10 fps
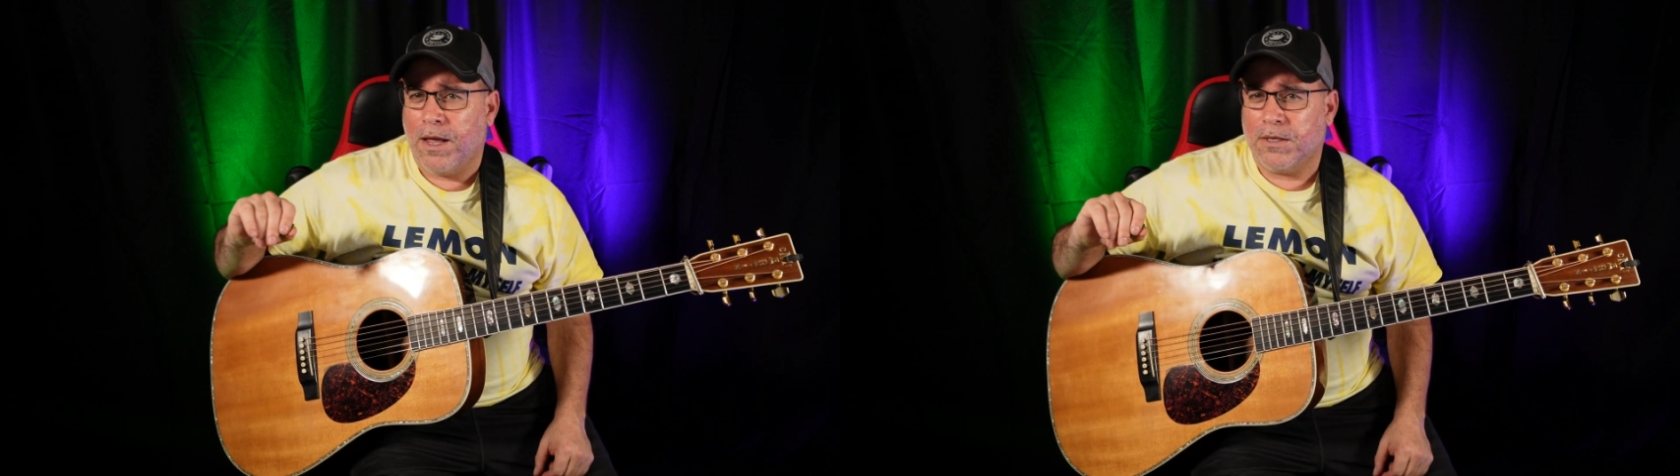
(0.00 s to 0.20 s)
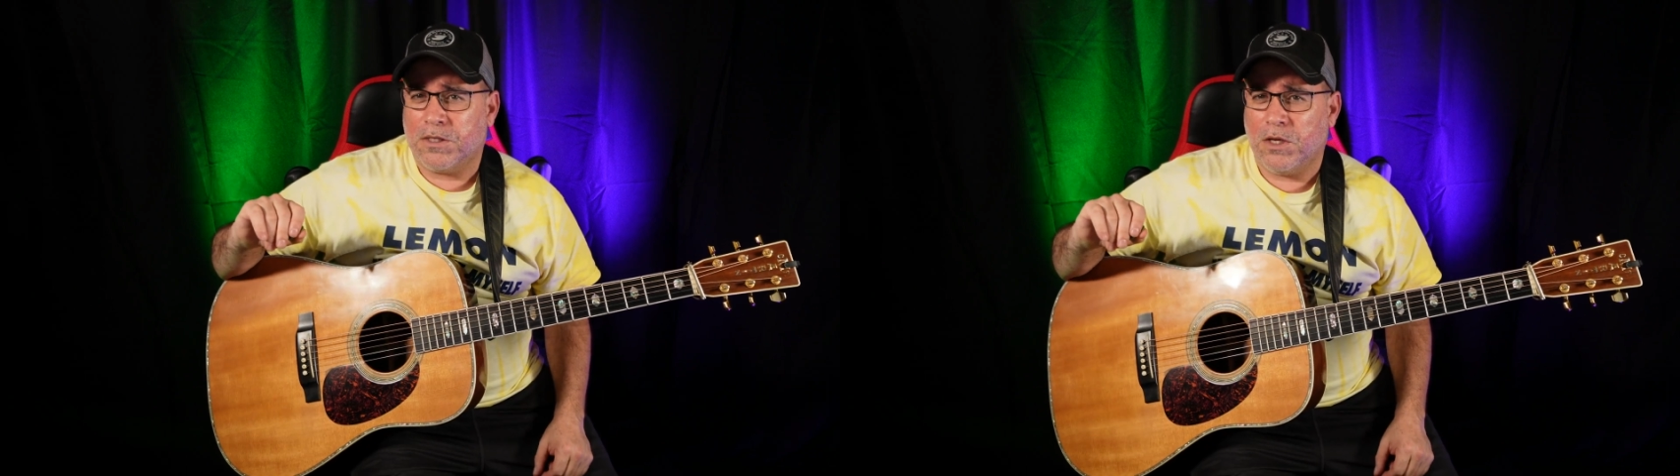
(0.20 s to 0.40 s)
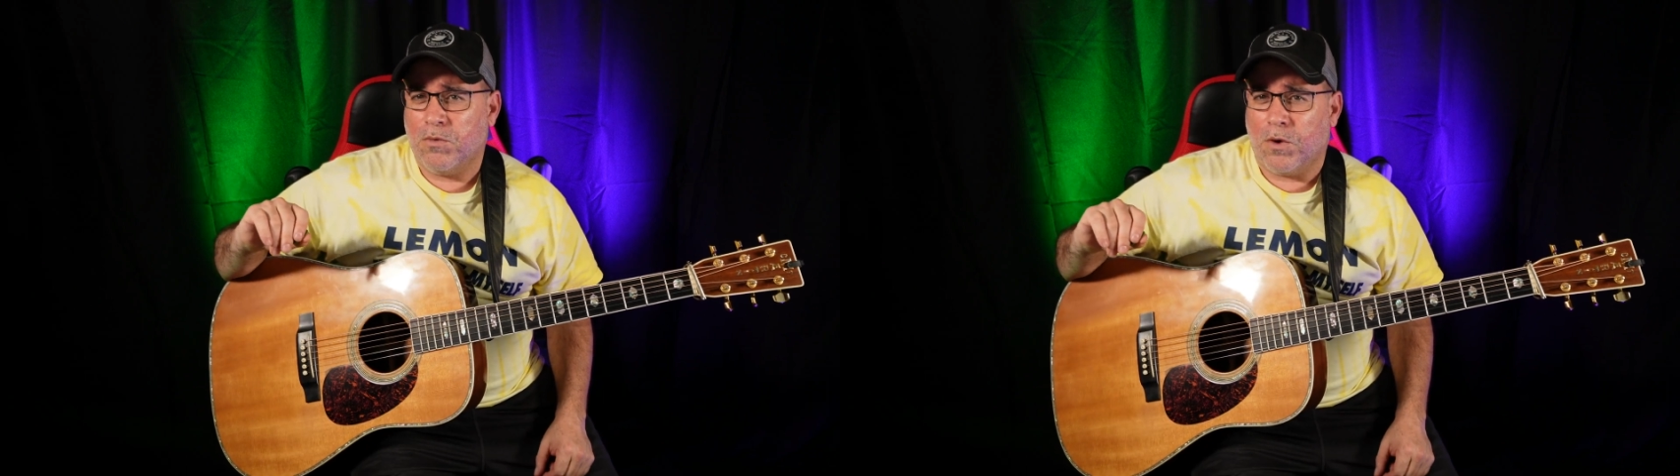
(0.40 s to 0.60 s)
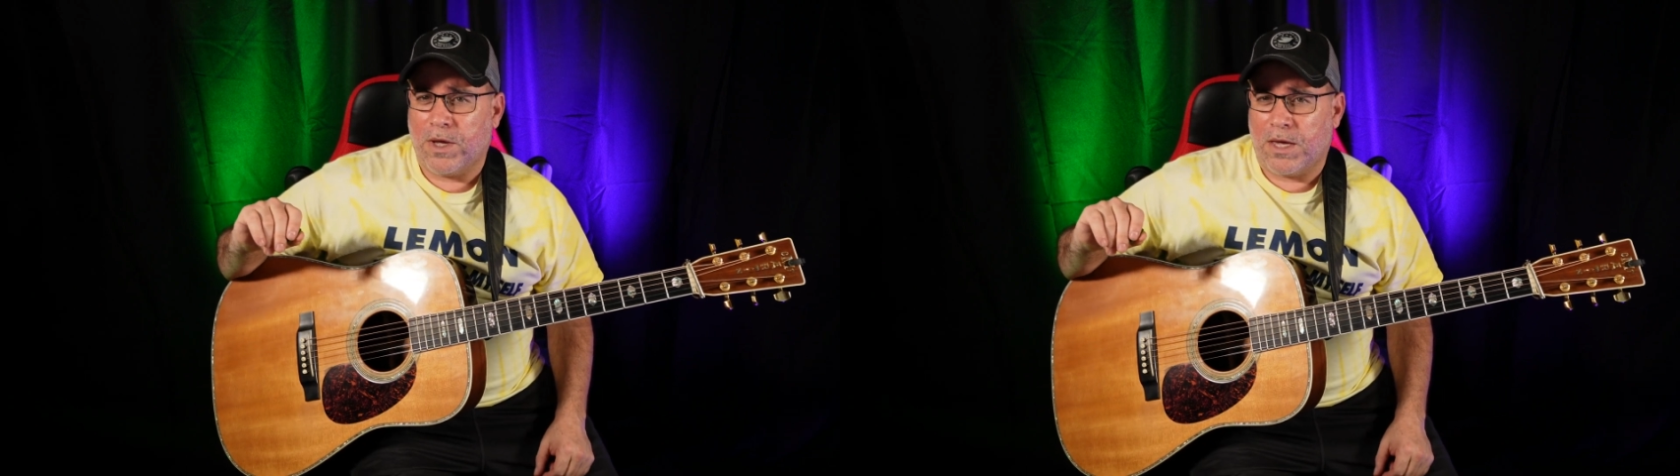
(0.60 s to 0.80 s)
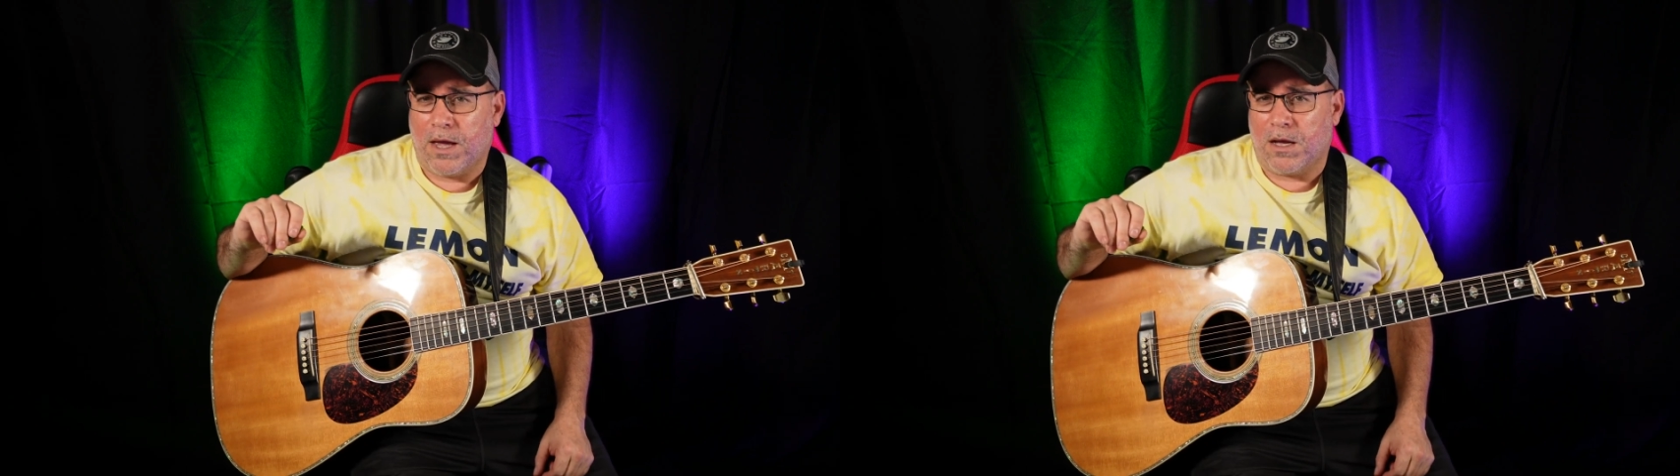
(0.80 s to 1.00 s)
and see what we
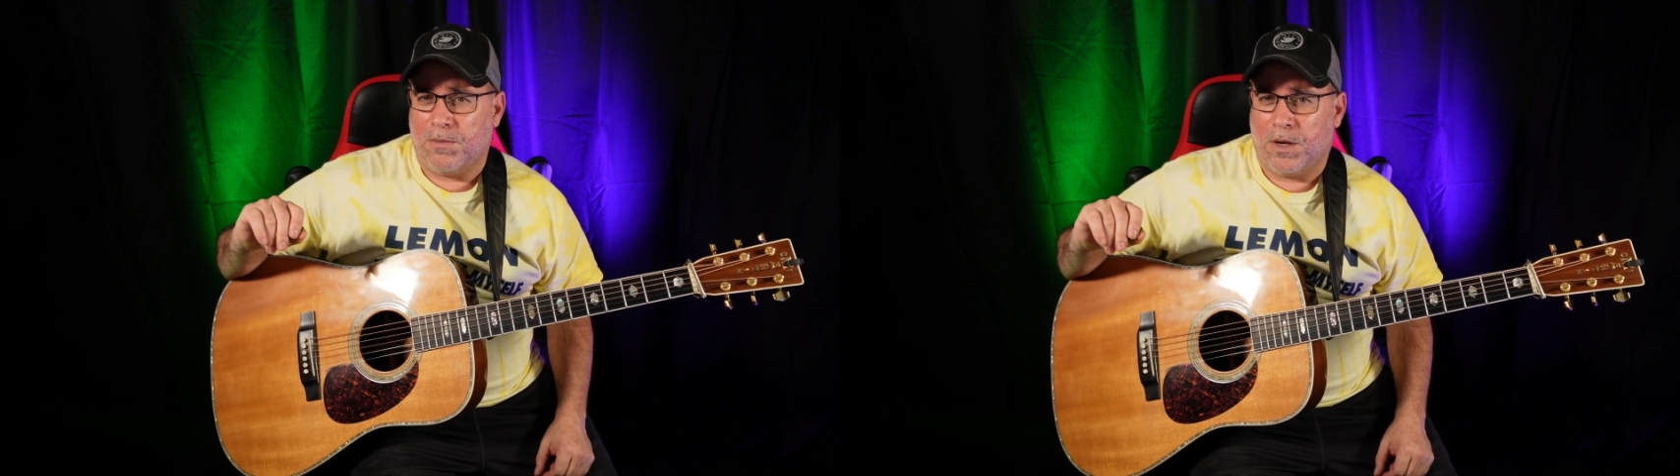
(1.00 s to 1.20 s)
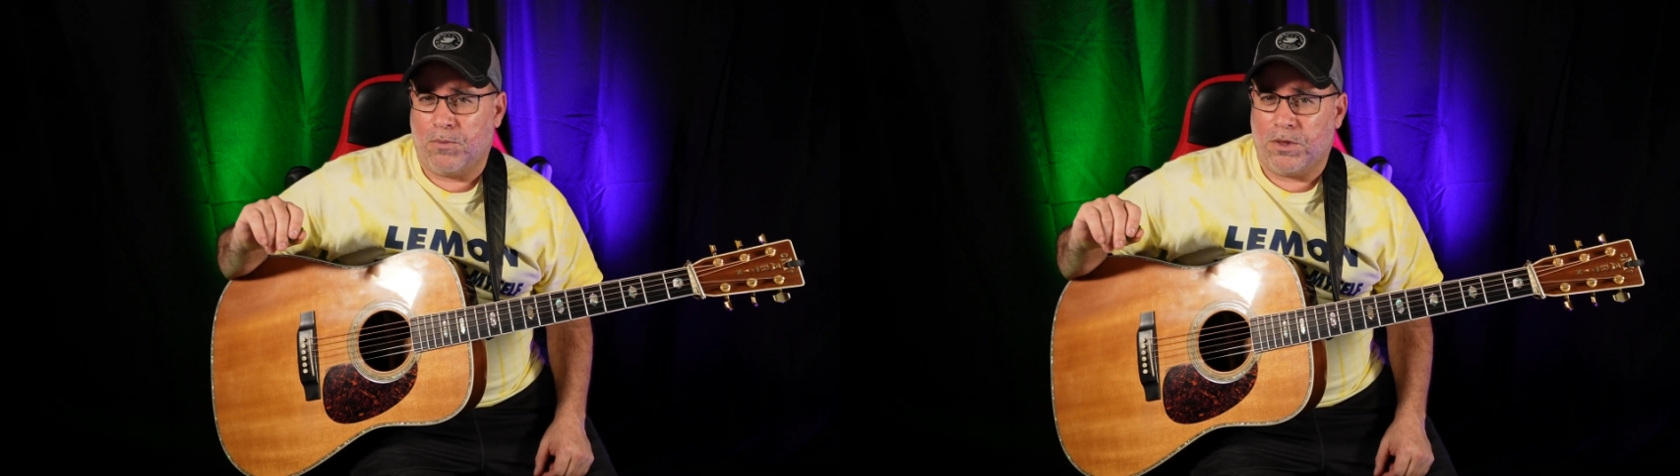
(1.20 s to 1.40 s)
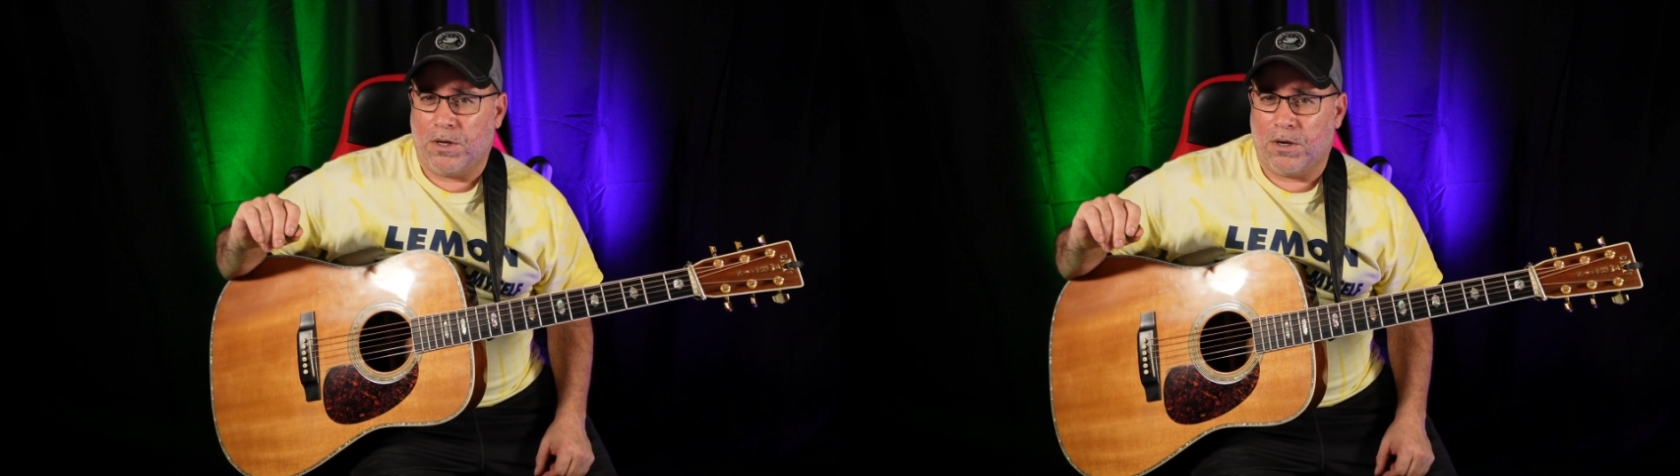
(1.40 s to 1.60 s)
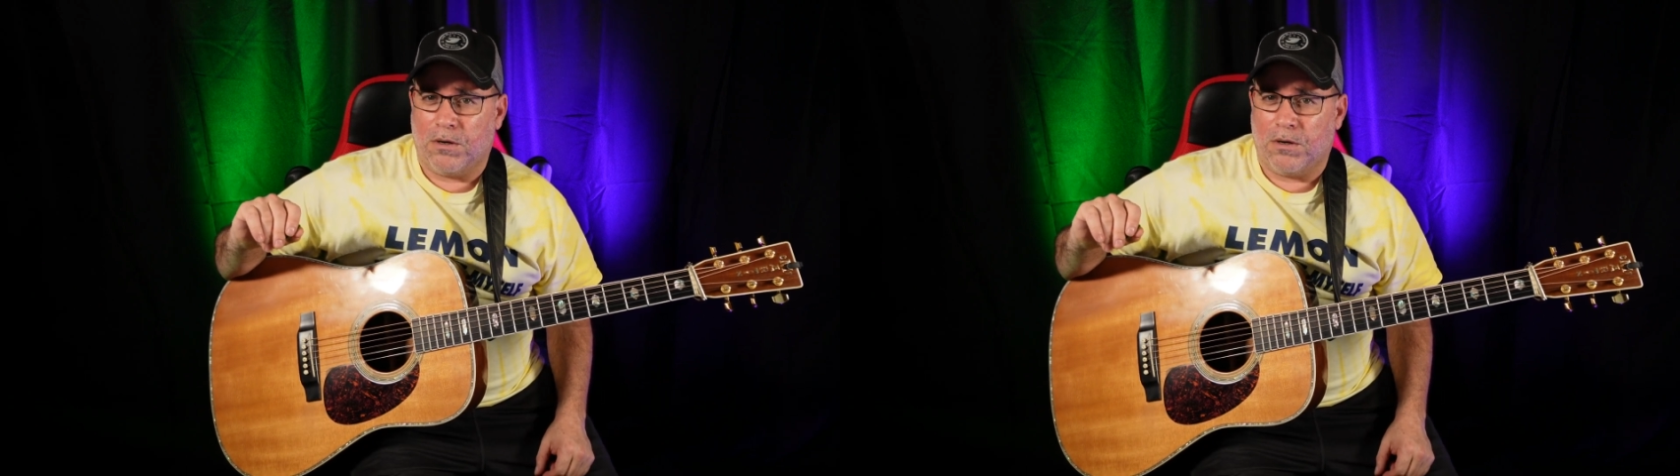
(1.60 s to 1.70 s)
can't come up with here.